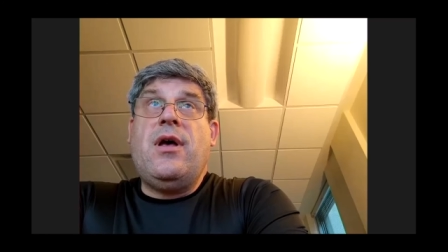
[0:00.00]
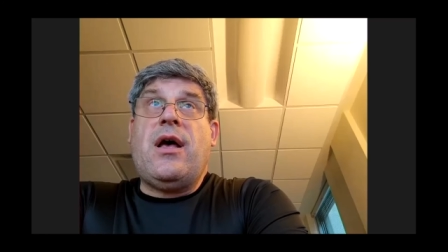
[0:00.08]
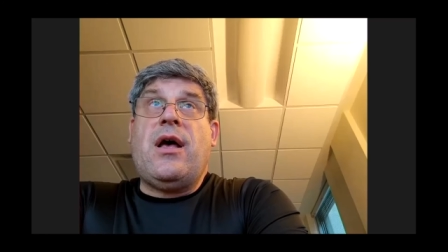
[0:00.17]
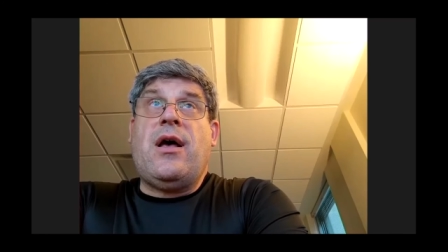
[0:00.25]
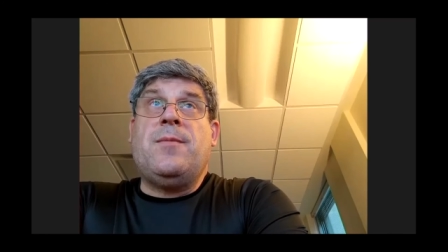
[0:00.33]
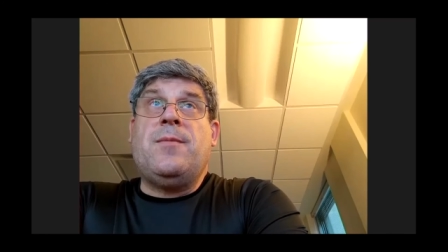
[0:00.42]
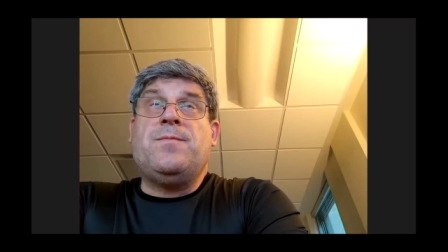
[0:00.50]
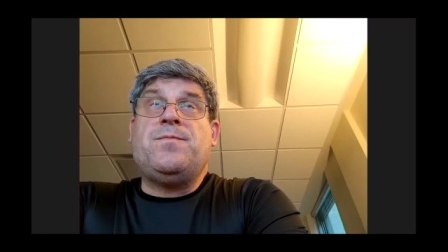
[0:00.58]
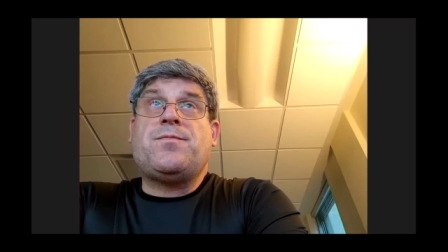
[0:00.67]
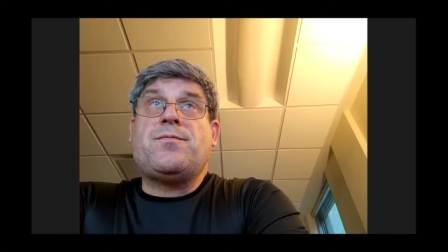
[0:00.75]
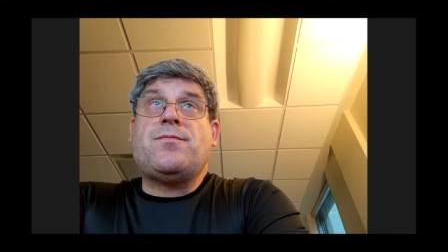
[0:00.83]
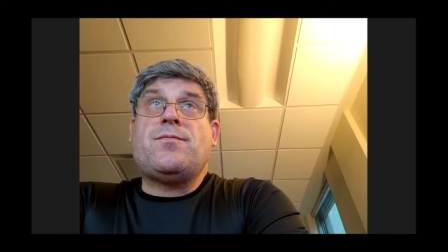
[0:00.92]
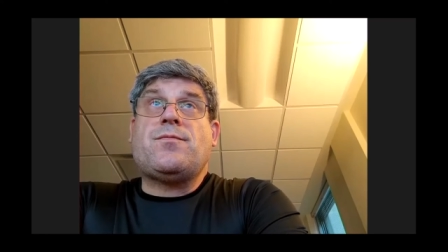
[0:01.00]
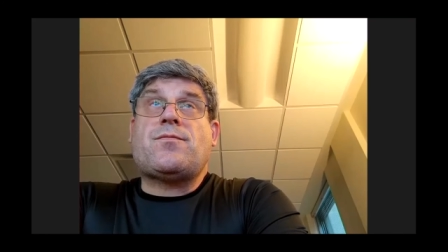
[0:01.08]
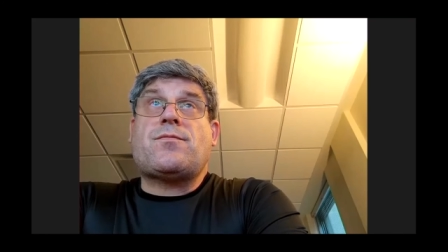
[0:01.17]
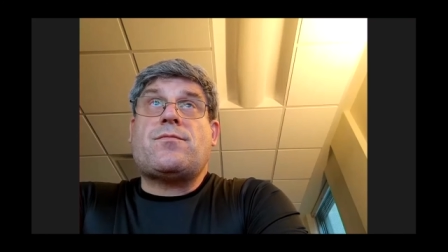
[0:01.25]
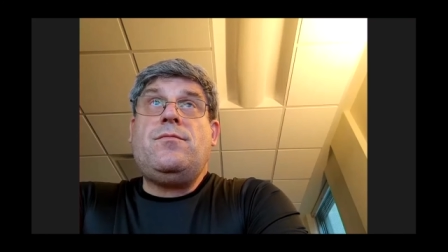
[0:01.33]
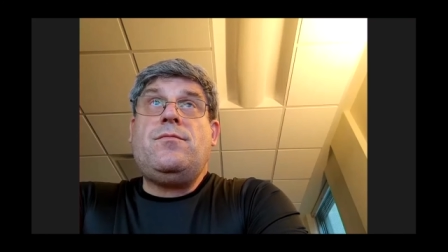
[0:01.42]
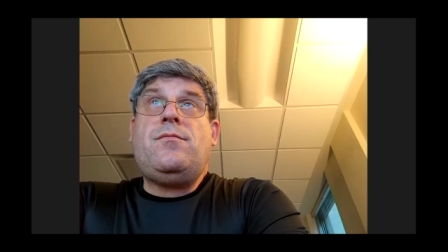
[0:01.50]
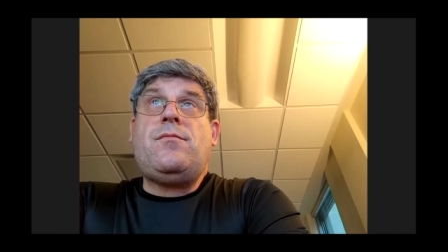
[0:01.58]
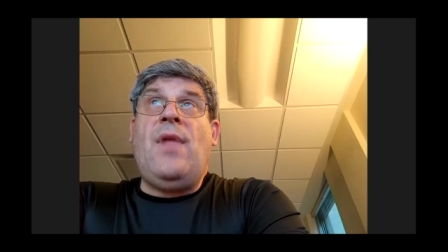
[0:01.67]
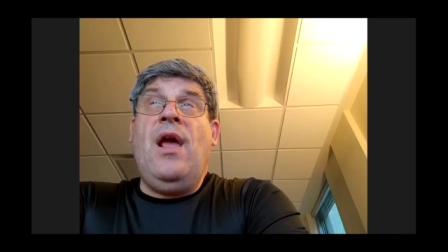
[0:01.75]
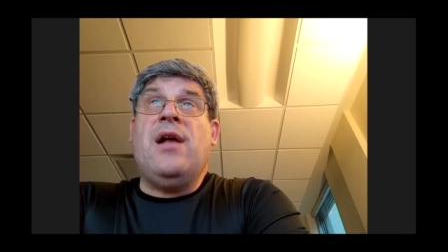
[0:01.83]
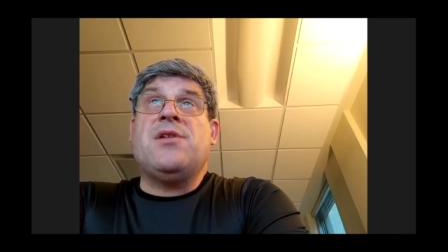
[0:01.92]
Um,
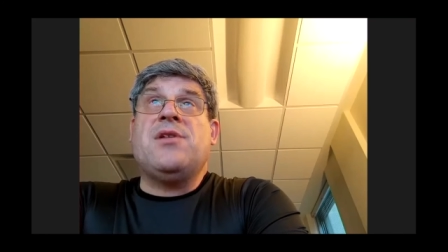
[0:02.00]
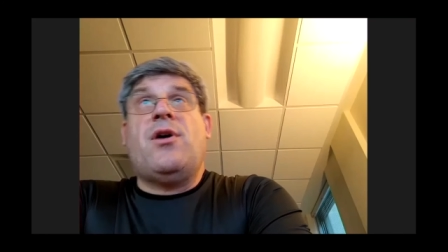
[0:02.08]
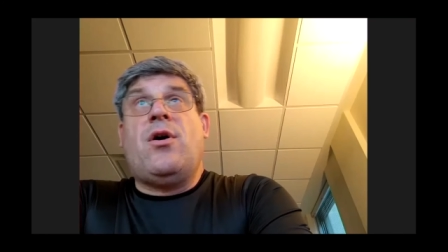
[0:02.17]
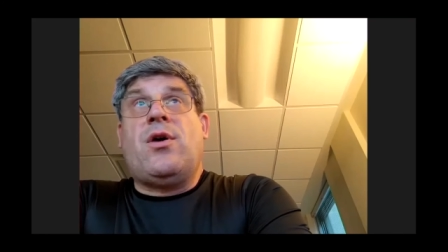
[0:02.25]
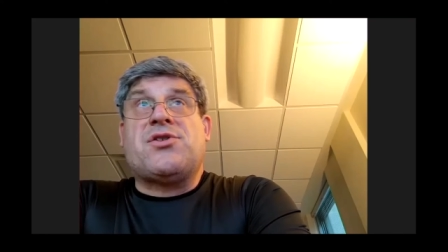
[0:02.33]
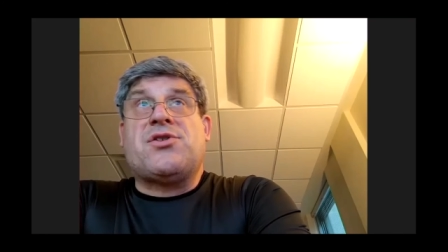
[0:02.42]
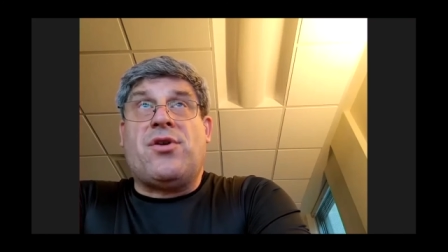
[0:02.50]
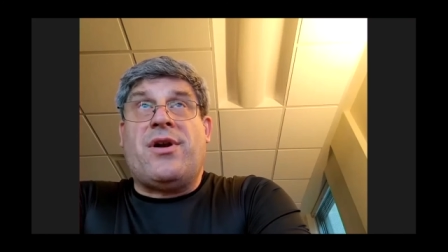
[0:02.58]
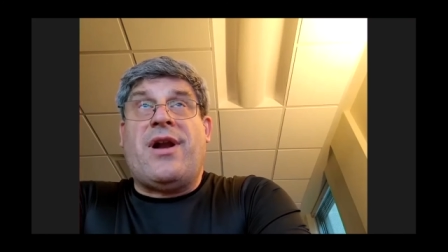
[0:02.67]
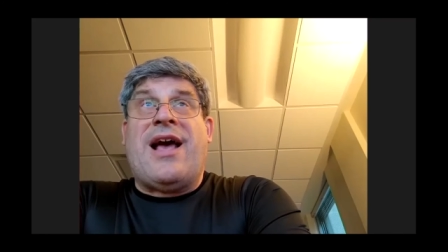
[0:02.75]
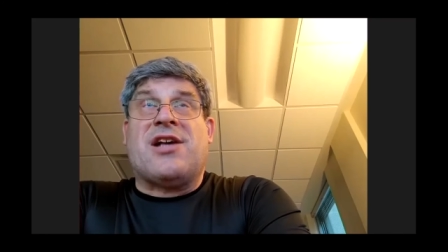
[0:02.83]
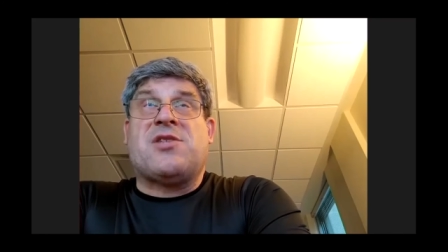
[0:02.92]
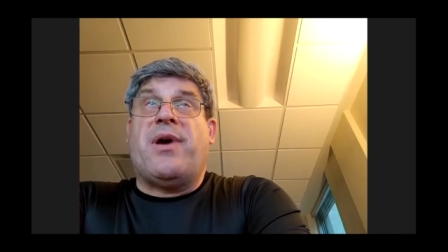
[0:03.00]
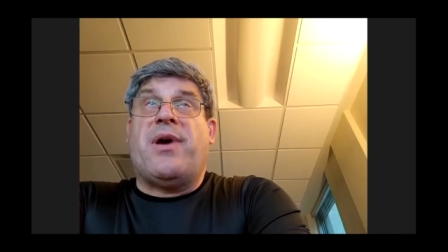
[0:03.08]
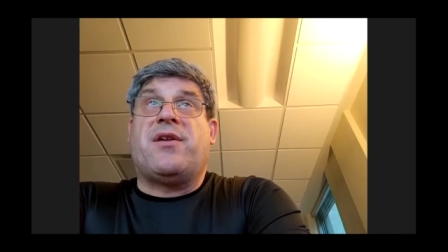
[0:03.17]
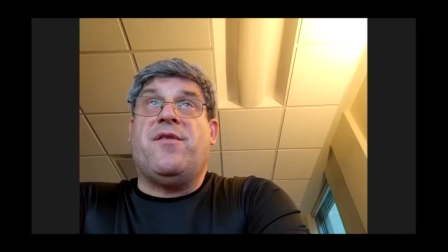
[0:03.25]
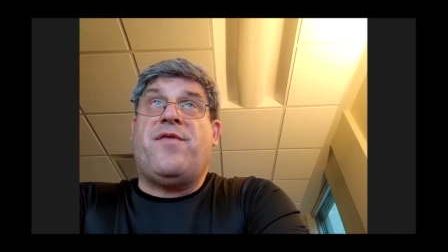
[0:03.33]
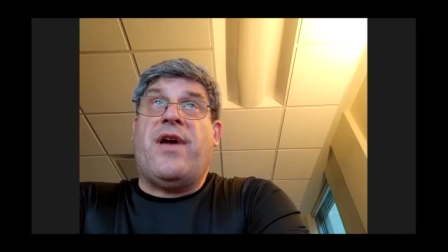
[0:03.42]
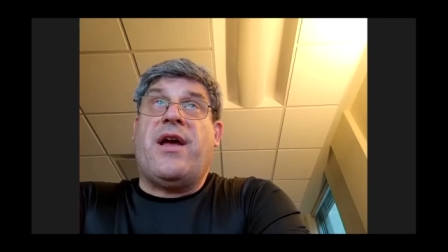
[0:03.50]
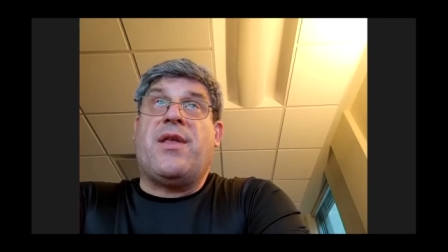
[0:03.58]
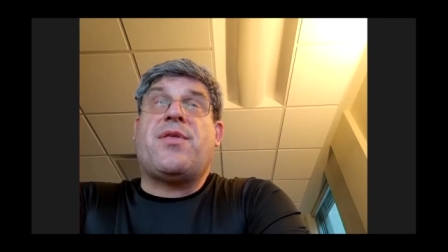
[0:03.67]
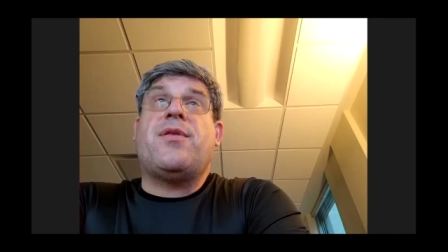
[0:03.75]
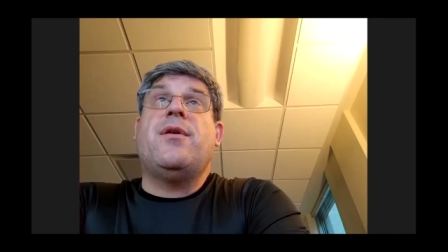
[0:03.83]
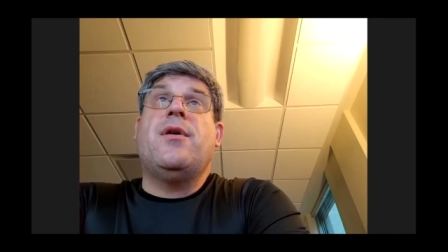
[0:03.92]
and so a certain aspect of faith